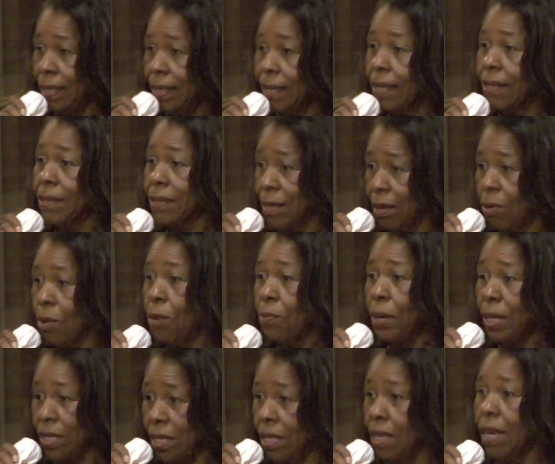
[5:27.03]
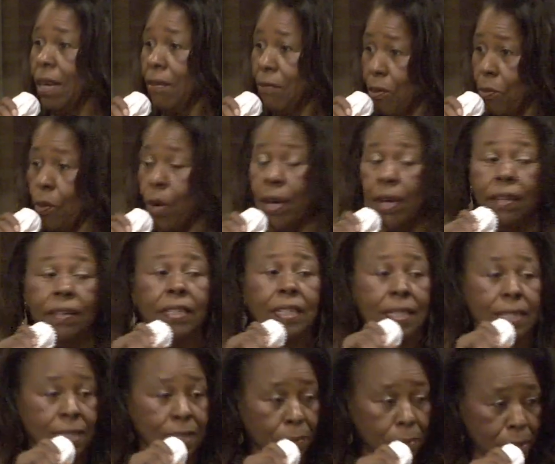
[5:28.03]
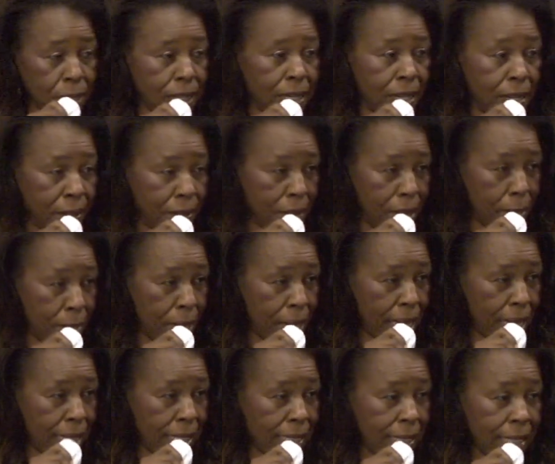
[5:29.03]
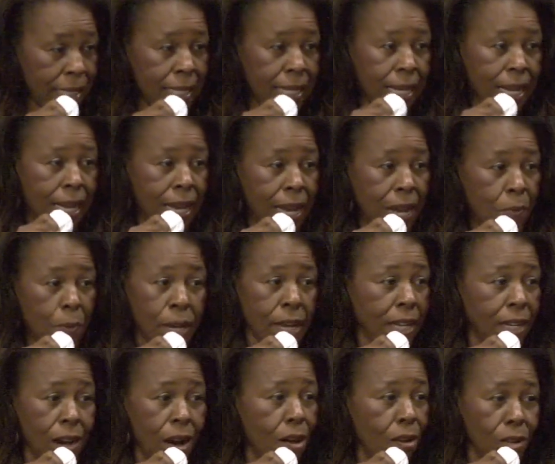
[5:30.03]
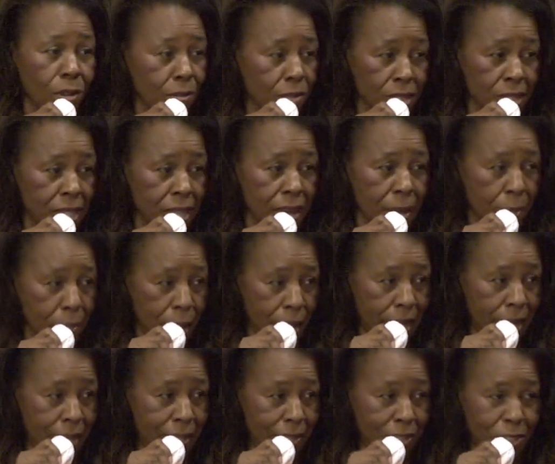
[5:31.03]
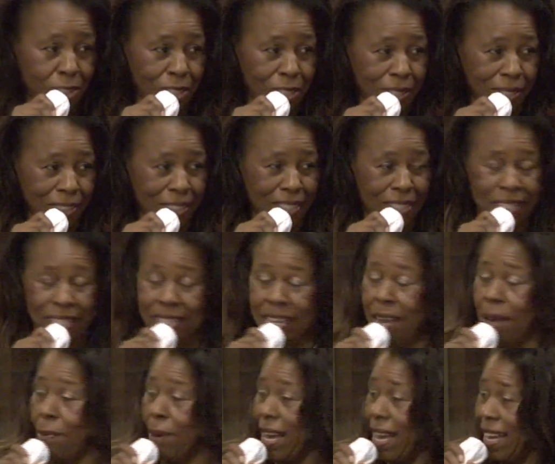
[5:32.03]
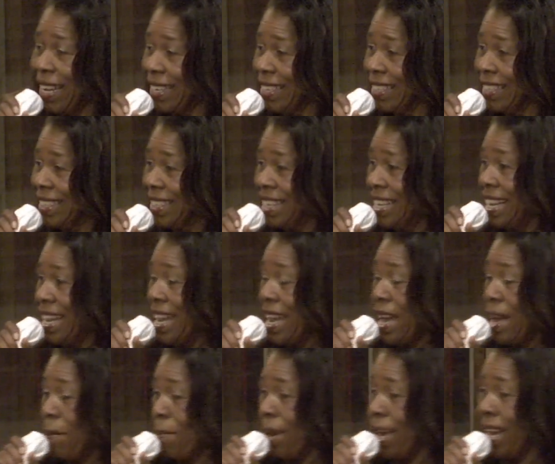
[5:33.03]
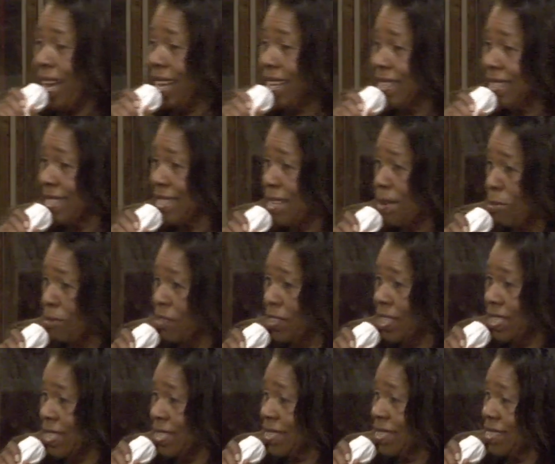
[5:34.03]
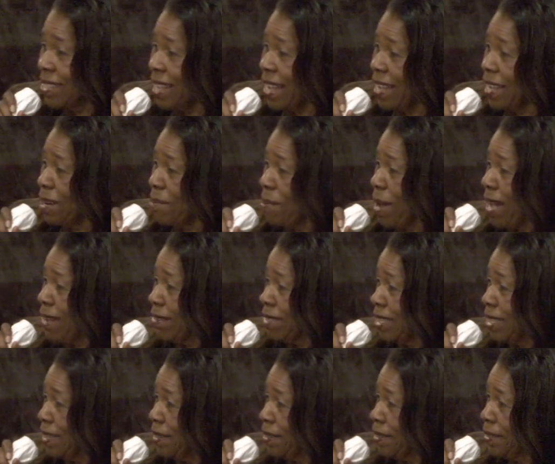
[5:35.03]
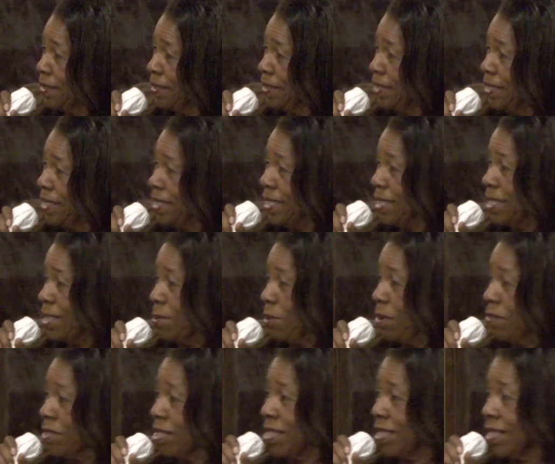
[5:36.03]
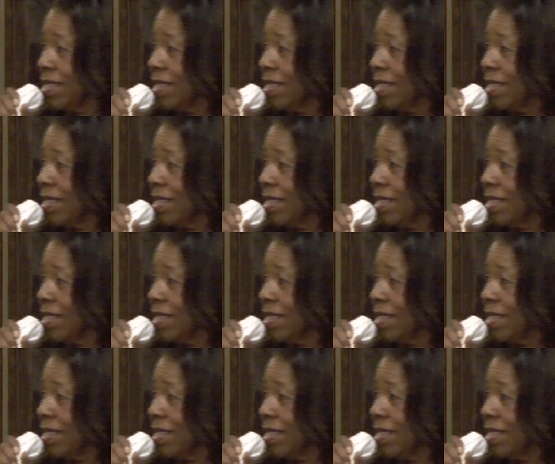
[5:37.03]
But there's a whole bunch of everywhere us up in here. Amen. And we ain't all on the same page. Say amen. Amen. Some of us is thinking about dinner.